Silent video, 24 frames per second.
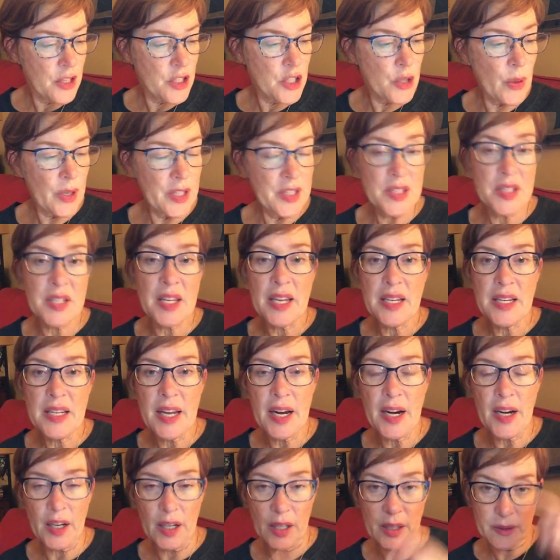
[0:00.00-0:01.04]
to our
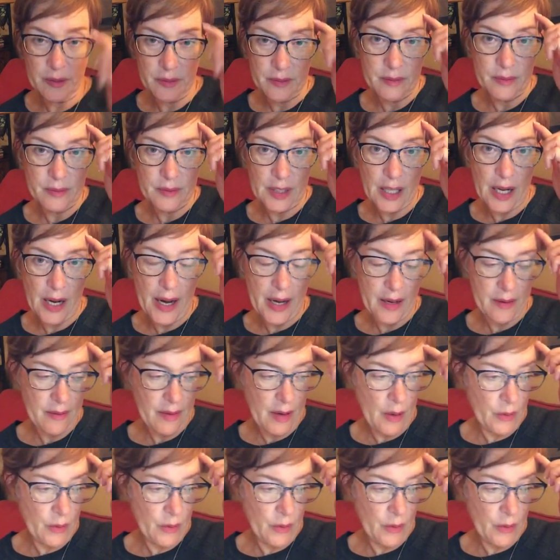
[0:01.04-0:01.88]
skincare line.